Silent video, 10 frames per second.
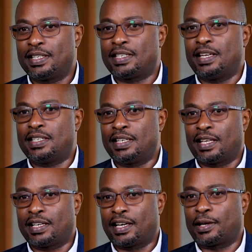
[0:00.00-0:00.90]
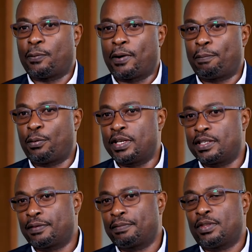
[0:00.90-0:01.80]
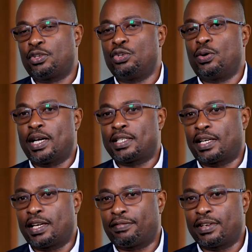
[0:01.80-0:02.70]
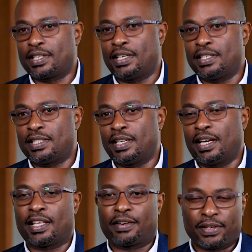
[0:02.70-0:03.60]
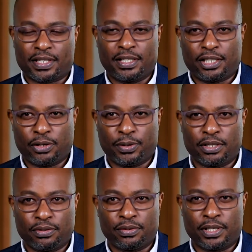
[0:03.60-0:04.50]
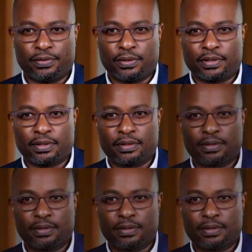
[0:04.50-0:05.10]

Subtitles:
stating that at one point you had taken a facility and that facility went into default.